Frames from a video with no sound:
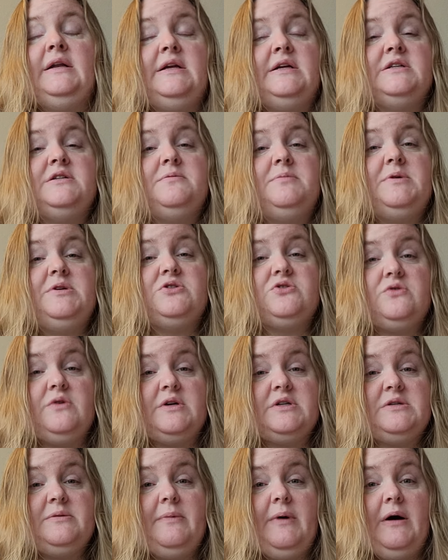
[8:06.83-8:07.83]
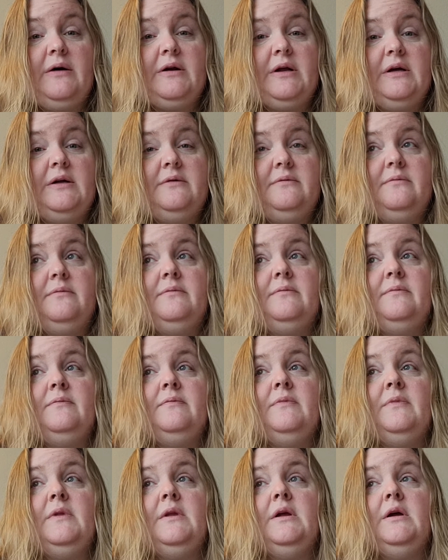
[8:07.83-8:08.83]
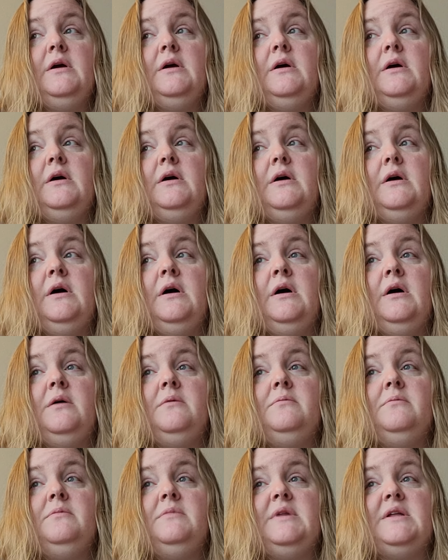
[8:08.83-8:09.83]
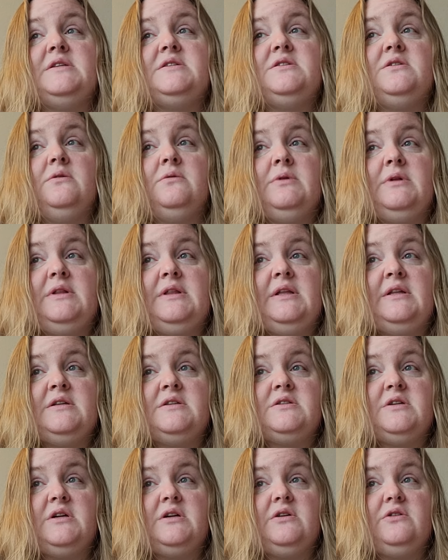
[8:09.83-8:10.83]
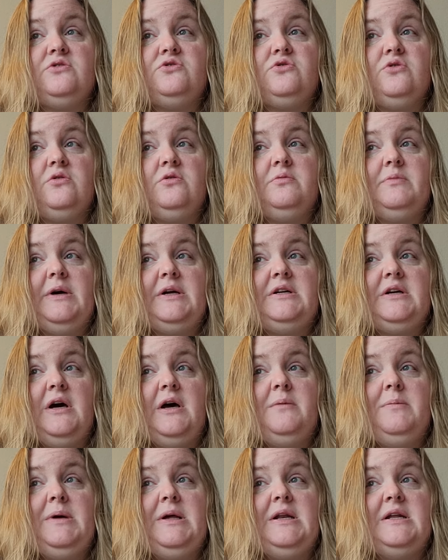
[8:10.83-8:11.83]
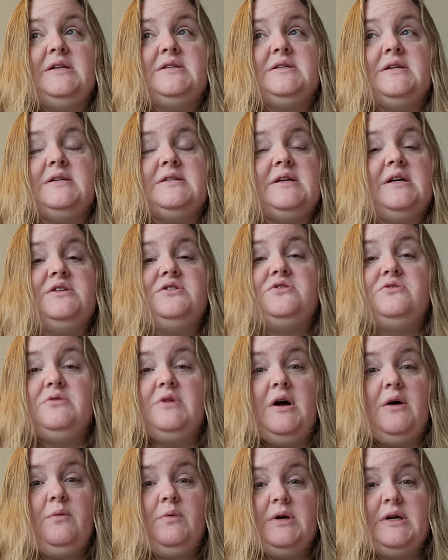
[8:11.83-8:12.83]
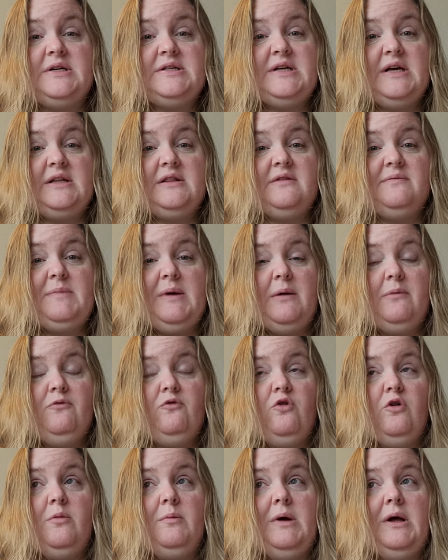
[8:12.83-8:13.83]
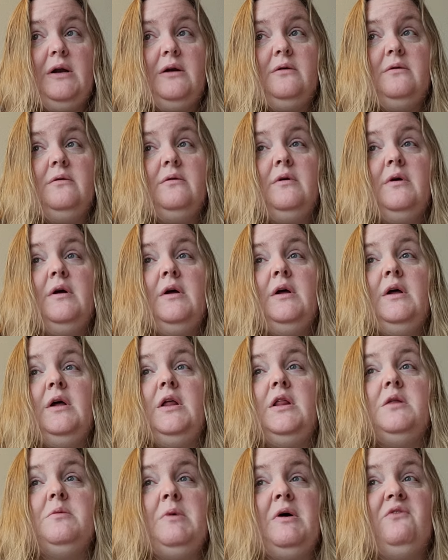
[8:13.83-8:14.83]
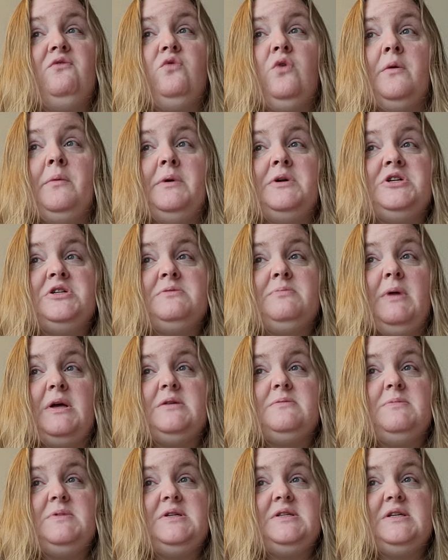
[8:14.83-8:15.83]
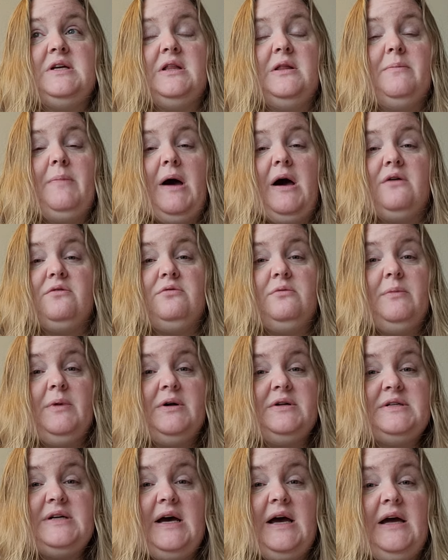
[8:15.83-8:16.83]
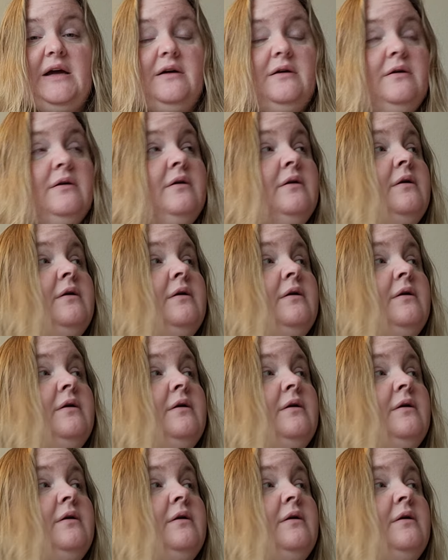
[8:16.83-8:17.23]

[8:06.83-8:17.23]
need to be strict about it. Um, that's the only thing that's going to control my diabetes because I do not want to take the metformin. The metformin just makes me sit in the bathroom all day.